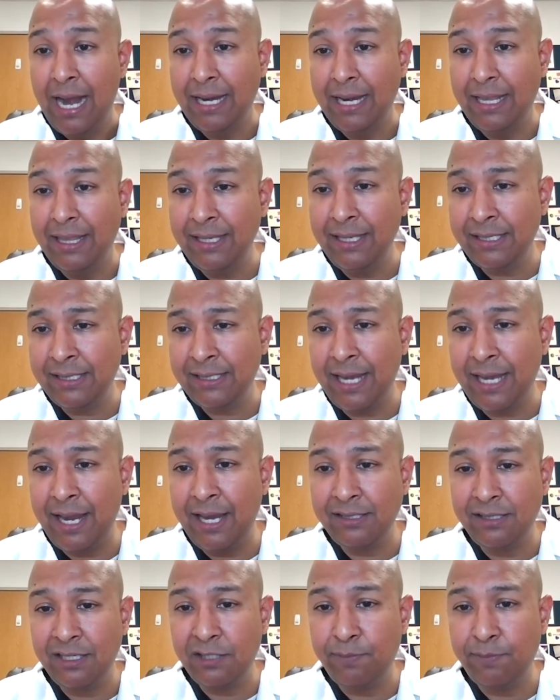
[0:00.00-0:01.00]
And in this
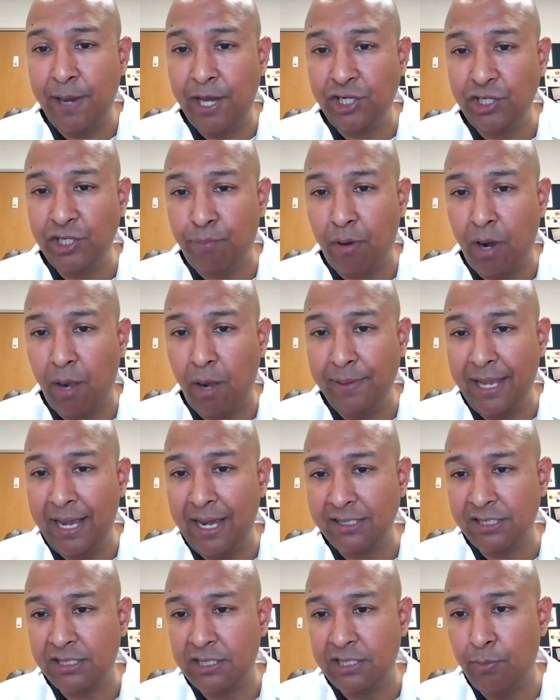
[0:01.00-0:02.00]
case, this patient probably
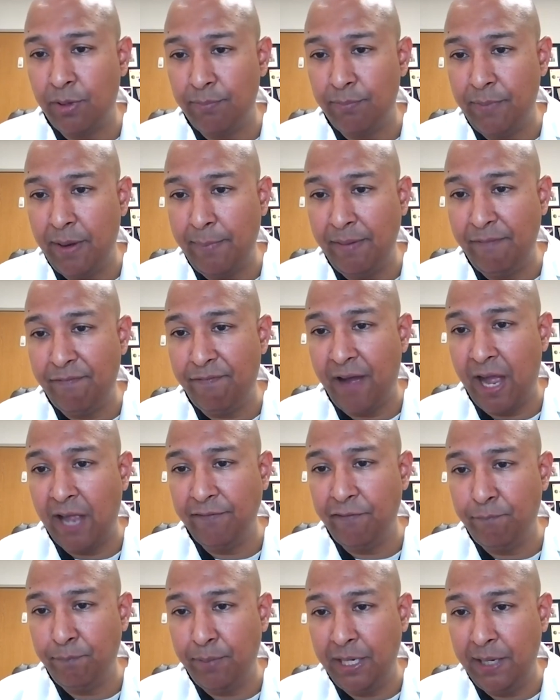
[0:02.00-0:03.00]
has somewhat maybe
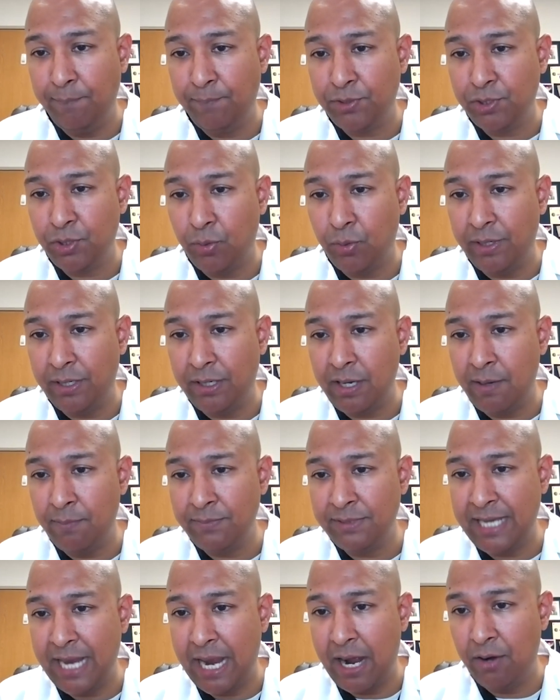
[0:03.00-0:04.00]
5 of PEEP, so it
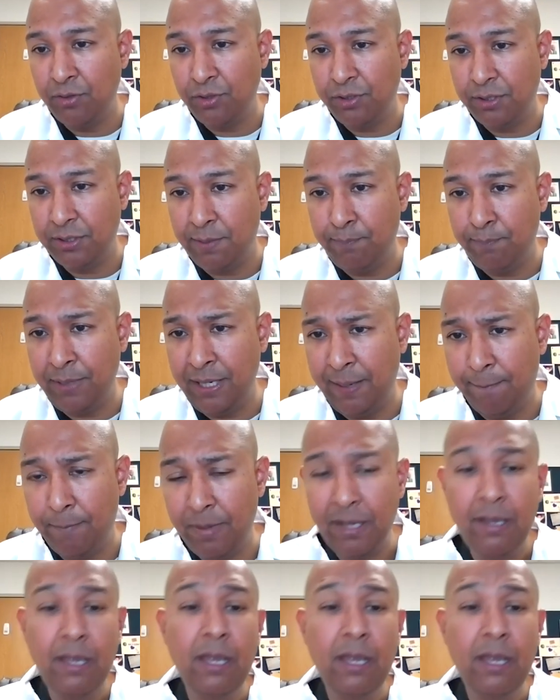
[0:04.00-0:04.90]
comes down to the PEEP.